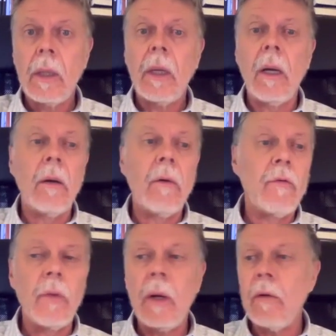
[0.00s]

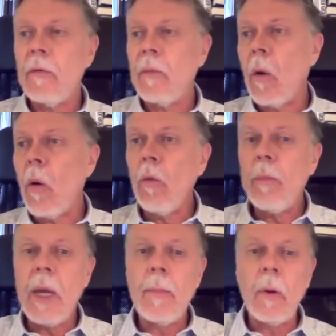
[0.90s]
of old
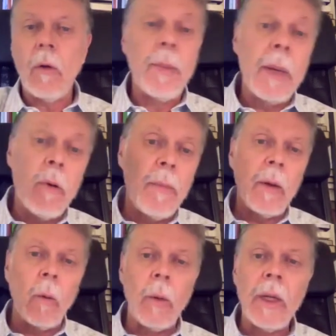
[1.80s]
people, of people
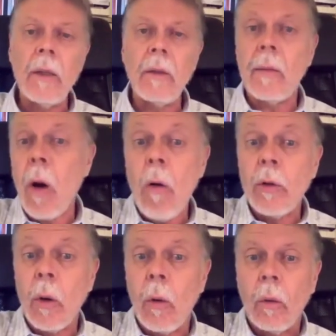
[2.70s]
being wheeled they were
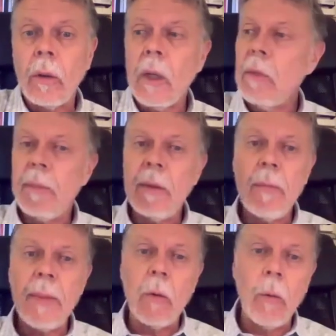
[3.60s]
always old but people
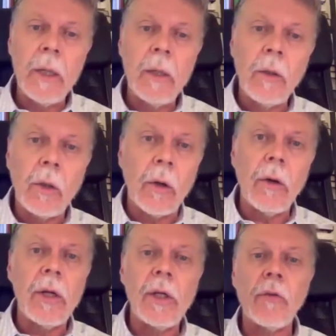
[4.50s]
being wheeled on
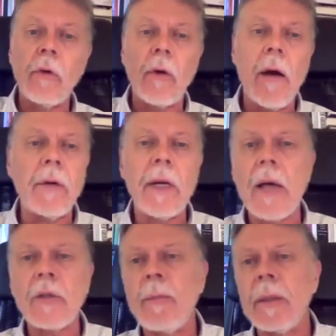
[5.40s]
gurneys through crowded
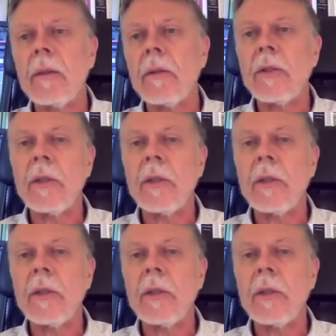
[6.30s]
hospitals.